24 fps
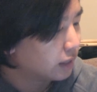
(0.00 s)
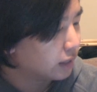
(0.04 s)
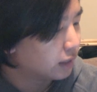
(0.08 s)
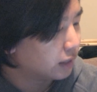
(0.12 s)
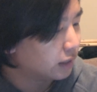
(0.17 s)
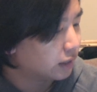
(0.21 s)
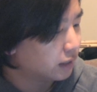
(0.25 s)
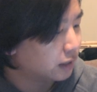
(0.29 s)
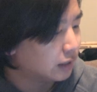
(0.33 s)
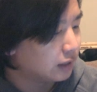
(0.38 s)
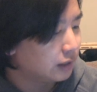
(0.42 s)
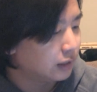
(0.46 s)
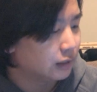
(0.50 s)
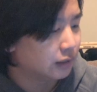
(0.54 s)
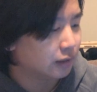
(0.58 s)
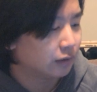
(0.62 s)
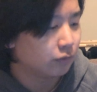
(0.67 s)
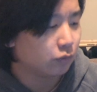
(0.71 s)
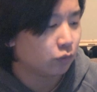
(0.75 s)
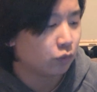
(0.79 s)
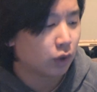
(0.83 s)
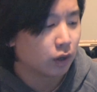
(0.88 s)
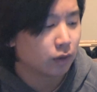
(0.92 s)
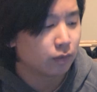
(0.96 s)

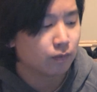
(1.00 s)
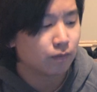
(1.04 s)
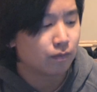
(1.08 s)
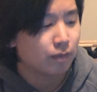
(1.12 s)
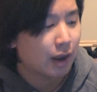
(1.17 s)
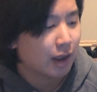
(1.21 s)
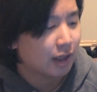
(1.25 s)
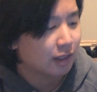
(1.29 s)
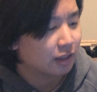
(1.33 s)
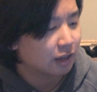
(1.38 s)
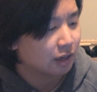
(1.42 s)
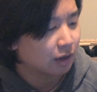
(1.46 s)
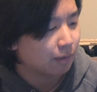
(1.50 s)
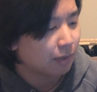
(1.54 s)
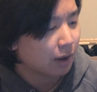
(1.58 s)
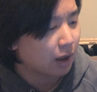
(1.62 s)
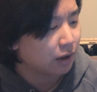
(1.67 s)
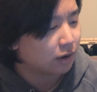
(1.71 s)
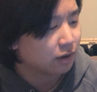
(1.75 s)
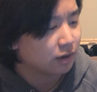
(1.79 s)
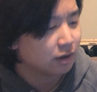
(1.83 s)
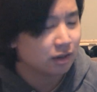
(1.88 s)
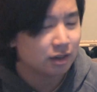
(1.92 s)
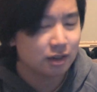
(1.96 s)
One bad thing
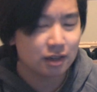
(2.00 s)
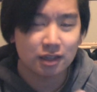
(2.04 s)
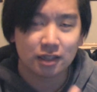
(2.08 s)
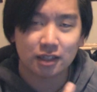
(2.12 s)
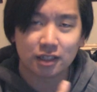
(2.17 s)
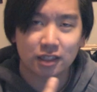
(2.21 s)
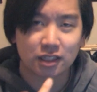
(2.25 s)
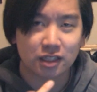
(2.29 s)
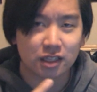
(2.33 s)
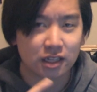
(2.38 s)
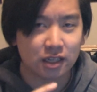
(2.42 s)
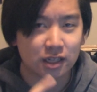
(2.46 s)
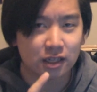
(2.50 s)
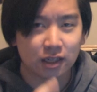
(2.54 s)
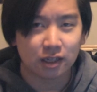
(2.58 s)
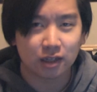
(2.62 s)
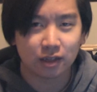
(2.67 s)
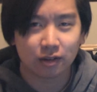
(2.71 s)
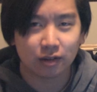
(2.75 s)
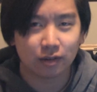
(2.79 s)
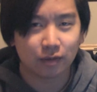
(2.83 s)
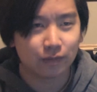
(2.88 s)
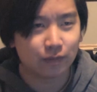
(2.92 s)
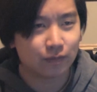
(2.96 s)
about it is
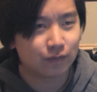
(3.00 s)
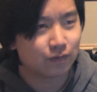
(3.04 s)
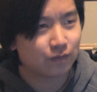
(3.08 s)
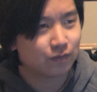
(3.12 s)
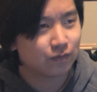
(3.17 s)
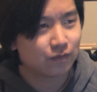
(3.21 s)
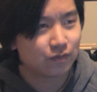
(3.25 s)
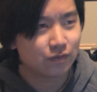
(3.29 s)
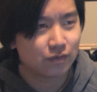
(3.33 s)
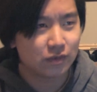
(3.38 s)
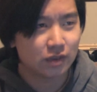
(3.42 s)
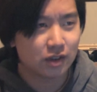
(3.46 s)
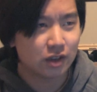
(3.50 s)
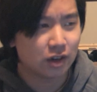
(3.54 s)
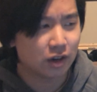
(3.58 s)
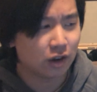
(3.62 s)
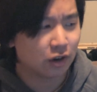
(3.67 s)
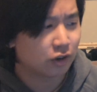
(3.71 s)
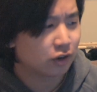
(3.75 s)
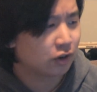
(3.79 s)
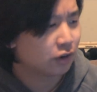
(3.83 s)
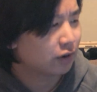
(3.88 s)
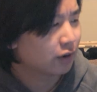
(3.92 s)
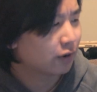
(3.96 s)
the, you know,
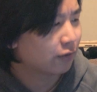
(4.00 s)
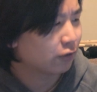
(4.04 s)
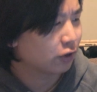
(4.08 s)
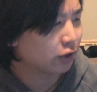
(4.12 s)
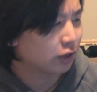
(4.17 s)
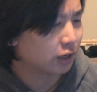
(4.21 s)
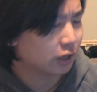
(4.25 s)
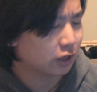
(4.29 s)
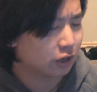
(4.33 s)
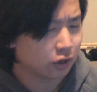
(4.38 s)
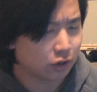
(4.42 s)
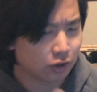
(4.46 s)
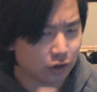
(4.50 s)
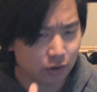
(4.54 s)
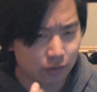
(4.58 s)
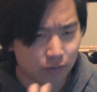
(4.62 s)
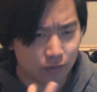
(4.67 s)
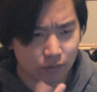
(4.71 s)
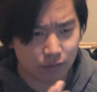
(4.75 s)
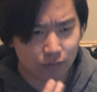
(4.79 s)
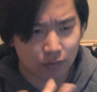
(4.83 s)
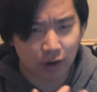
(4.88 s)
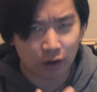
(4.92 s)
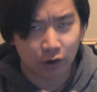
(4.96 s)
you're never going to get a good
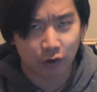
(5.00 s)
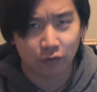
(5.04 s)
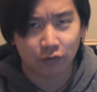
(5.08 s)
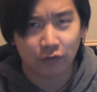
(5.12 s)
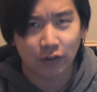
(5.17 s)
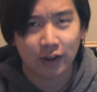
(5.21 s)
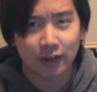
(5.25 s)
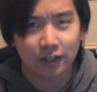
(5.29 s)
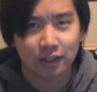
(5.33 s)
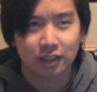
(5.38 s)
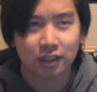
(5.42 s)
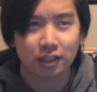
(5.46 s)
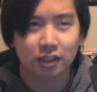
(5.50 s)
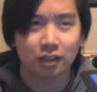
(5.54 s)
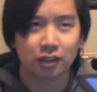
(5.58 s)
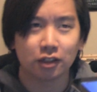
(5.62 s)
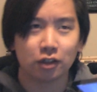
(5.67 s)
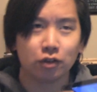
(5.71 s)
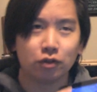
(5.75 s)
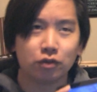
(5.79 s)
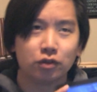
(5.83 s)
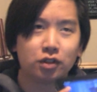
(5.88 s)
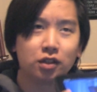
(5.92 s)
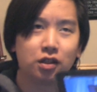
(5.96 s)
interface to
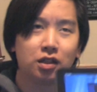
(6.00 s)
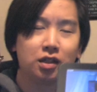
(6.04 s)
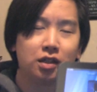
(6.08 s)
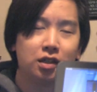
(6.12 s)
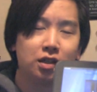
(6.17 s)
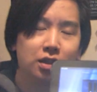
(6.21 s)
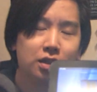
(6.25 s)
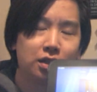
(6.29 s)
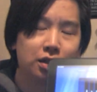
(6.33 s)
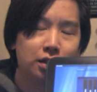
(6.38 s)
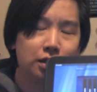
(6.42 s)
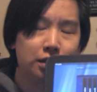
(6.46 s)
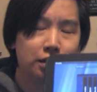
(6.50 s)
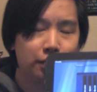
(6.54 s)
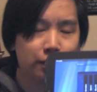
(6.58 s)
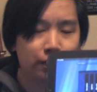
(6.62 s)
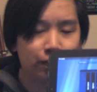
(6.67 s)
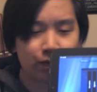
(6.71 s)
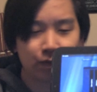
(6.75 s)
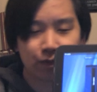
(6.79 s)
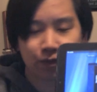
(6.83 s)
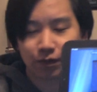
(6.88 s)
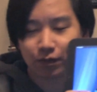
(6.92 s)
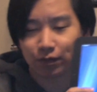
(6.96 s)
use the
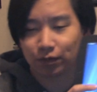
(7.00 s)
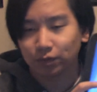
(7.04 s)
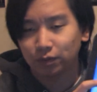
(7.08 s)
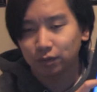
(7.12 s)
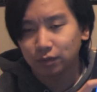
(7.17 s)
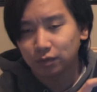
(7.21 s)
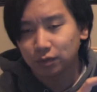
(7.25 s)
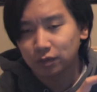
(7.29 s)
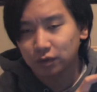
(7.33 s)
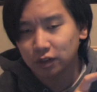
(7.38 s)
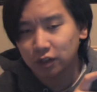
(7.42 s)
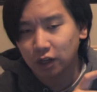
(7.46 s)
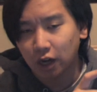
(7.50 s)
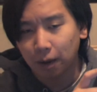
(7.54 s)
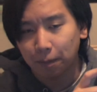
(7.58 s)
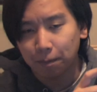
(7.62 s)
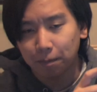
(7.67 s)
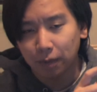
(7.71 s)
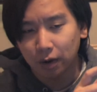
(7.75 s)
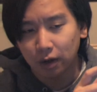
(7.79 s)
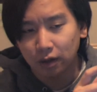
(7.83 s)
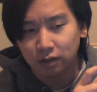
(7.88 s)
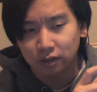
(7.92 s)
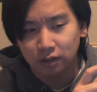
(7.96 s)

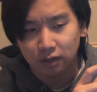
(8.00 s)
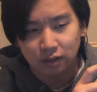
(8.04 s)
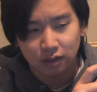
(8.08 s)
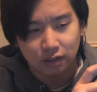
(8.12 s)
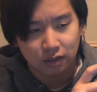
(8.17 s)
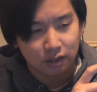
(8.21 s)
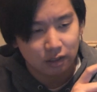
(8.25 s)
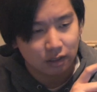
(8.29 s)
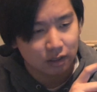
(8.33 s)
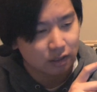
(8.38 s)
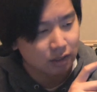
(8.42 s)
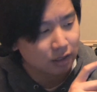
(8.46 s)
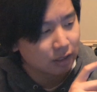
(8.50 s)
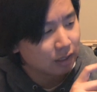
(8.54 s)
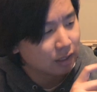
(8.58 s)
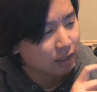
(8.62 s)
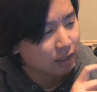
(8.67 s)
top buttons